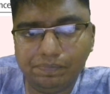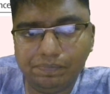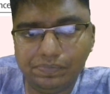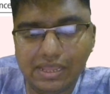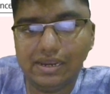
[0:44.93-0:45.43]

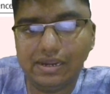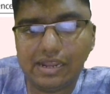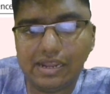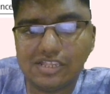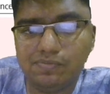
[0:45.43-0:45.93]

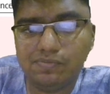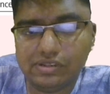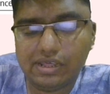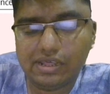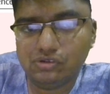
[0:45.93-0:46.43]
transposition are
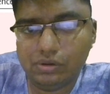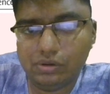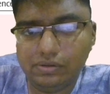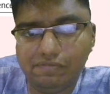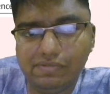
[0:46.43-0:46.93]
shown with the
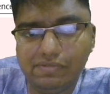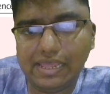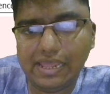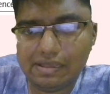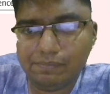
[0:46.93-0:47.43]

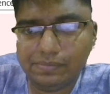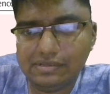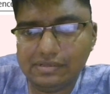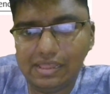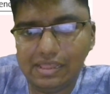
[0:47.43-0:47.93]
examples.
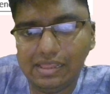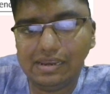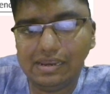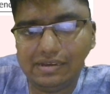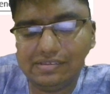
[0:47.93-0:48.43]
Let's
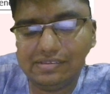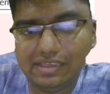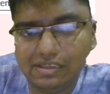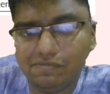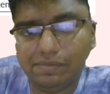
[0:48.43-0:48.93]
see one
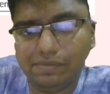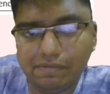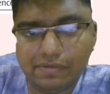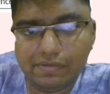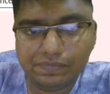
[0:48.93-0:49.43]
by one.
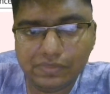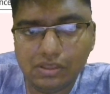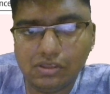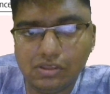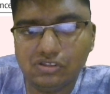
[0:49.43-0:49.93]
So
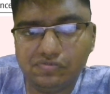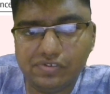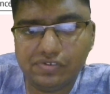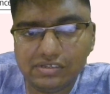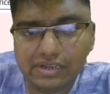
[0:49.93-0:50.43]
first is the
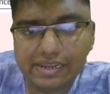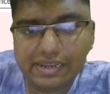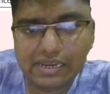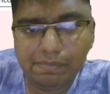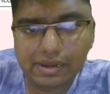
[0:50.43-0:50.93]
DNA
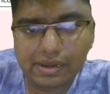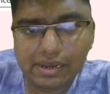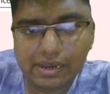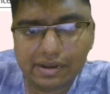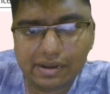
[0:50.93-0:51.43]
mediated
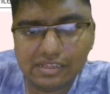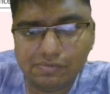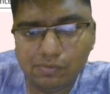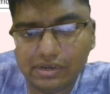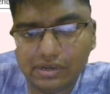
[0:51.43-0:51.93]
transposition.
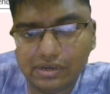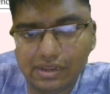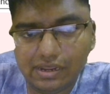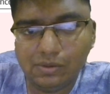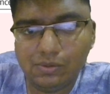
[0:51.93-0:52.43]

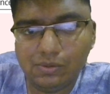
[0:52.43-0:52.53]
Okay,